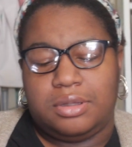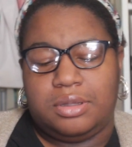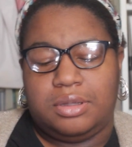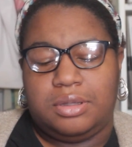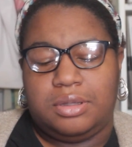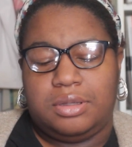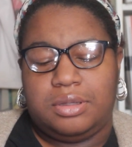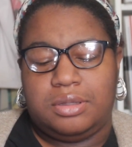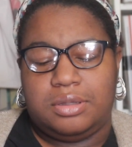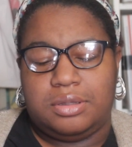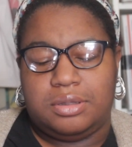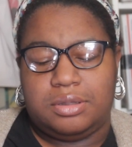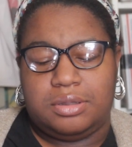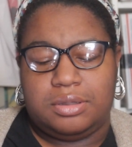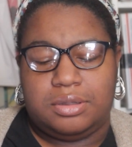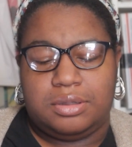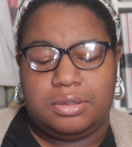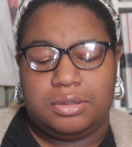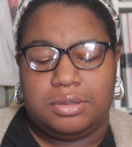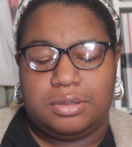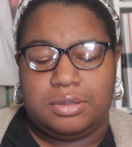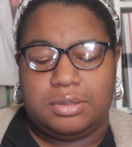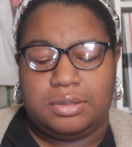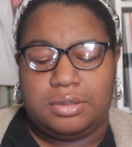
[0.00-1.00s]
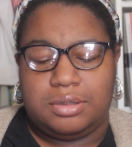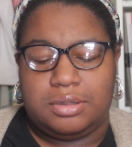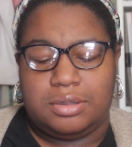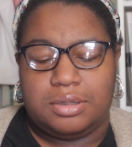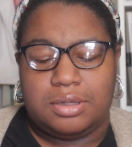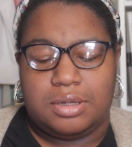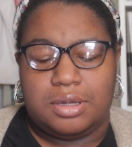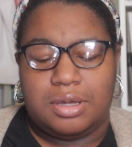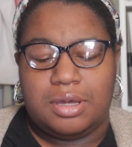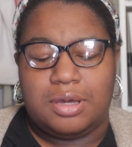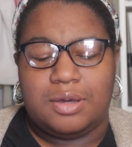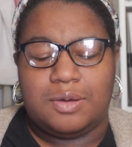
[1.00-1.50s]
And
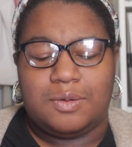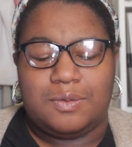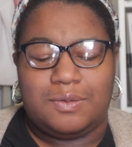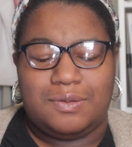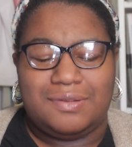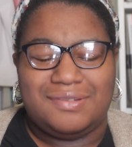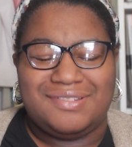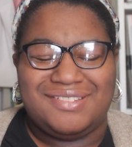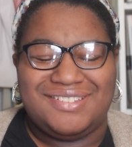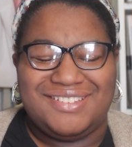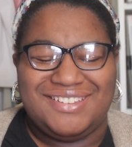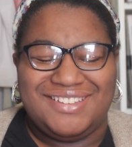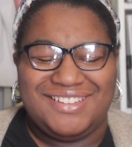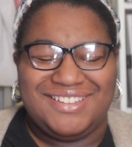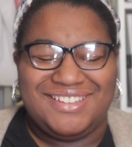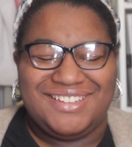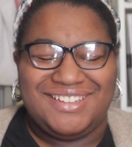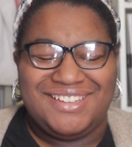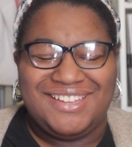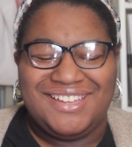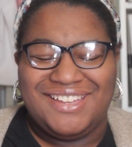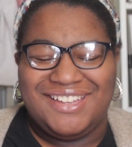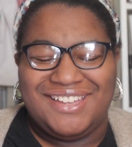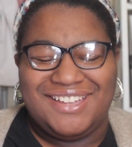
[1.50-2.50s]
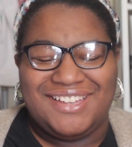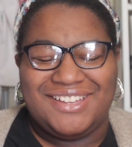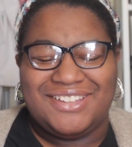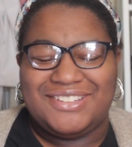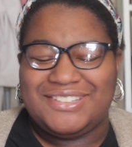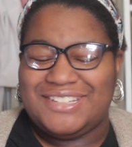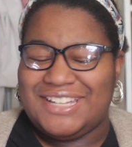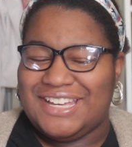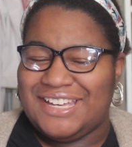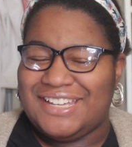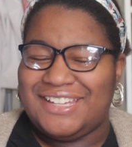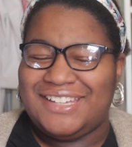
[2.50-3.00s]
oh,
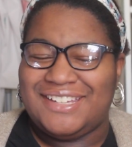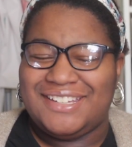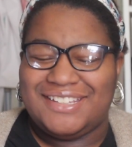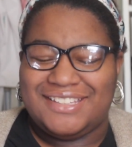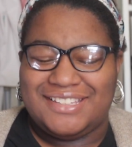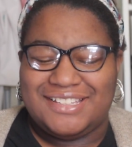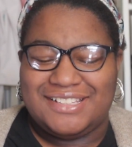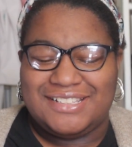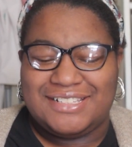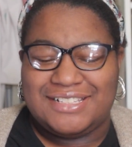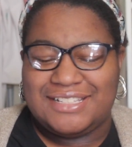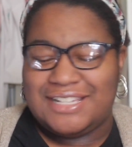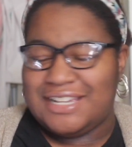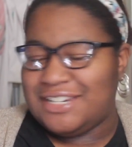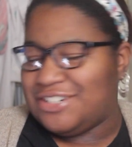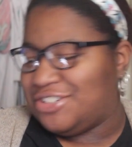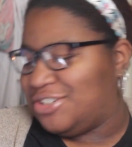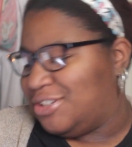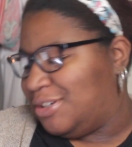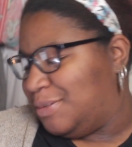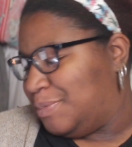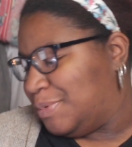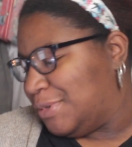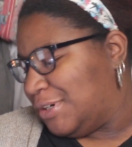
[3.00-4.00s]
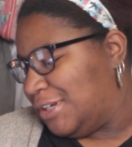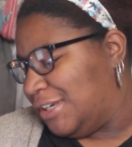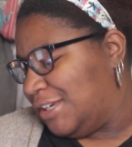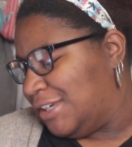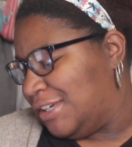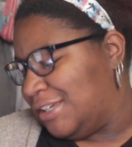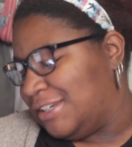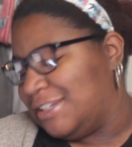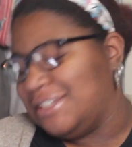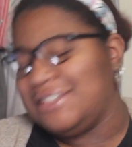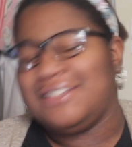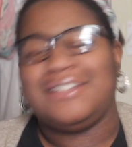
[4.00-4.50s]
okay. This is actually pretty
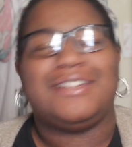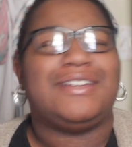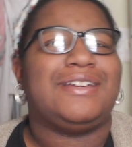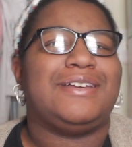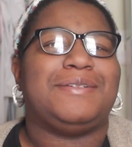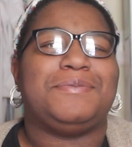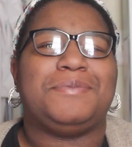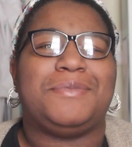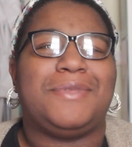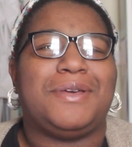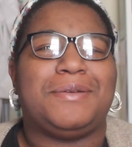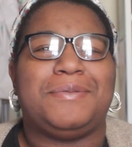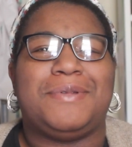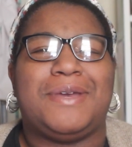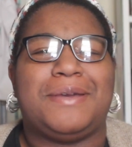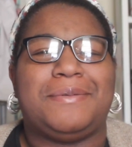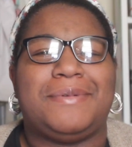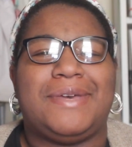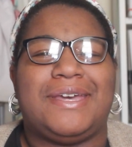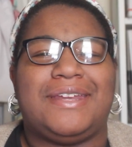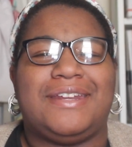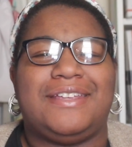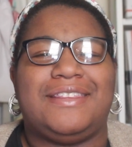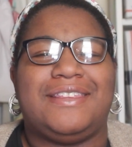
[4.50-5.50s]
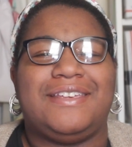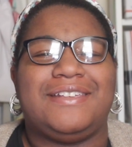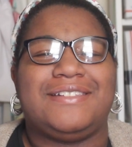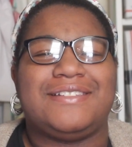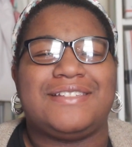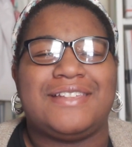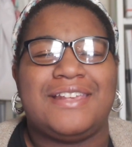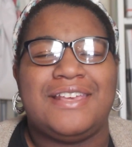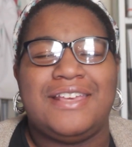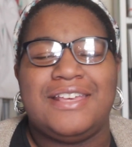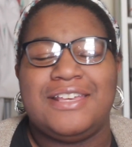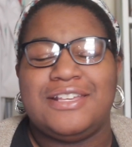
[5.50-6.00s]
good. I'm not mad at
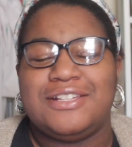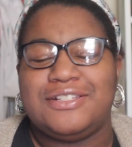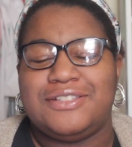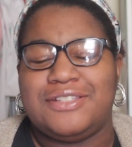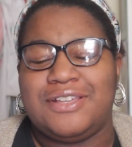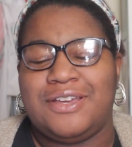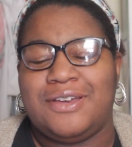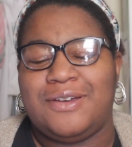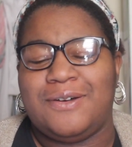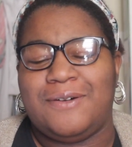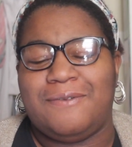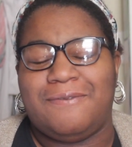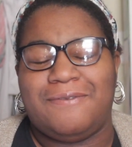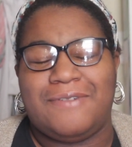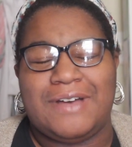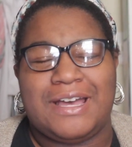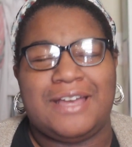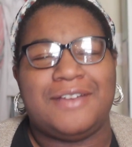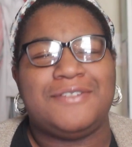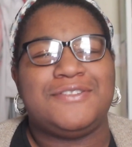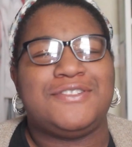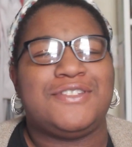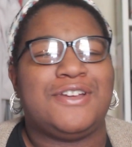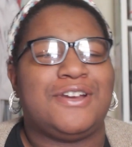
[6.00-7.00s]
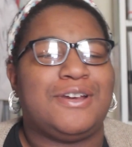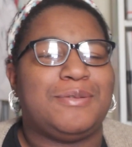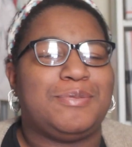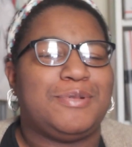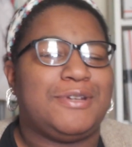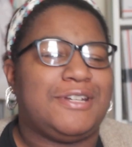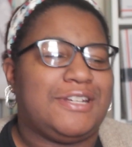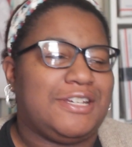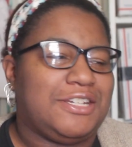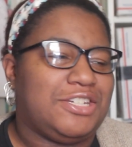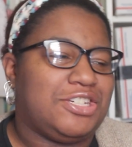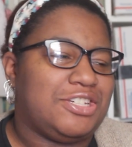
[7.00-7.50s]
this. So 5-star
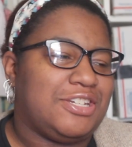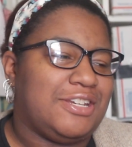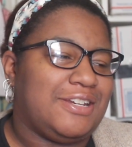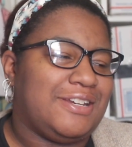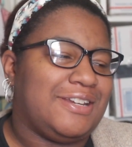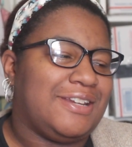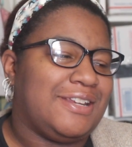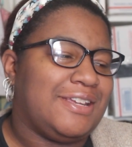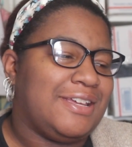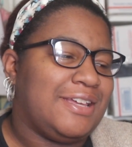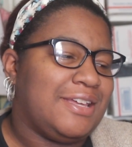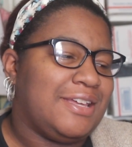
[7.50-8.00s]
prediction.